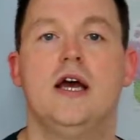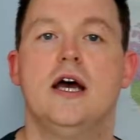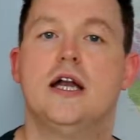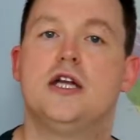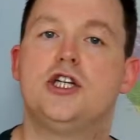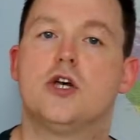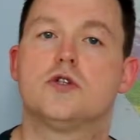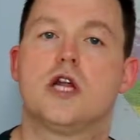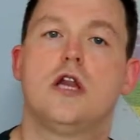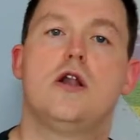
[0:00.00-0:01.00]
and it shows
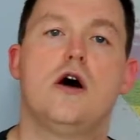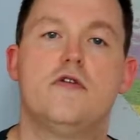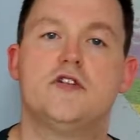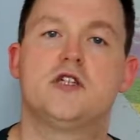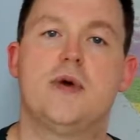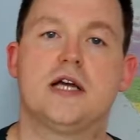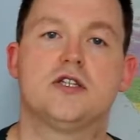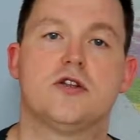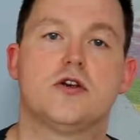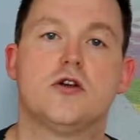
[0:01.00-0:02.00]
a lot of respect to
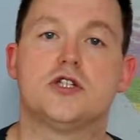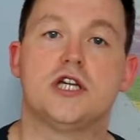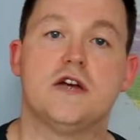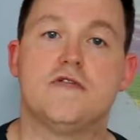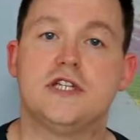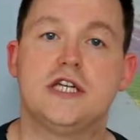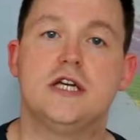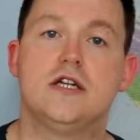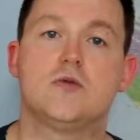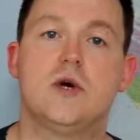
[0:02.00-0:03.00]
the culture you're visiting
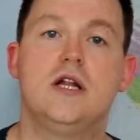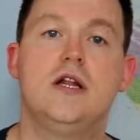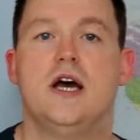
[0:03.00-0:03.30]
as well,